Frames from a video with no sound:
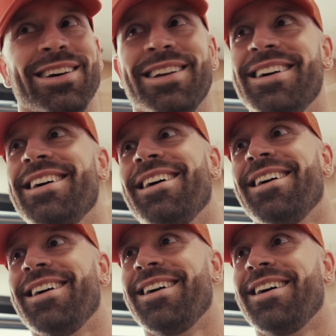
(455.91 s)
dude. You already had
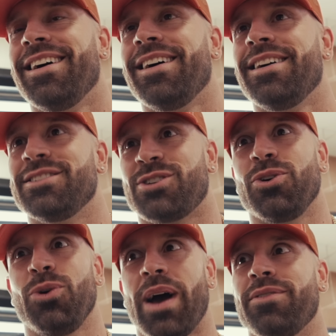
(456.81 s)
five kills. So
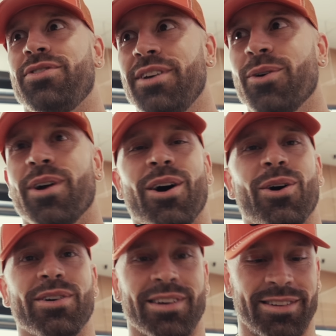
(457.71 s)
you have
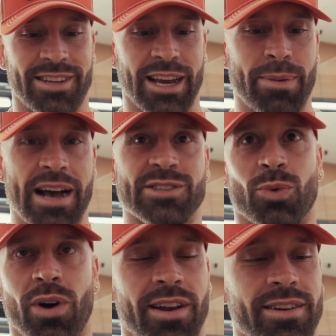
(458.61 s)
zero. Jacob has
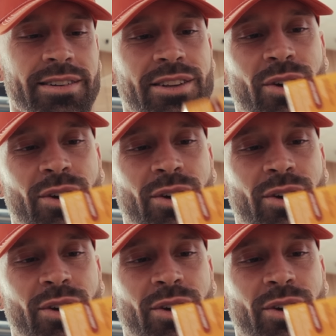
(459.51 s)
one.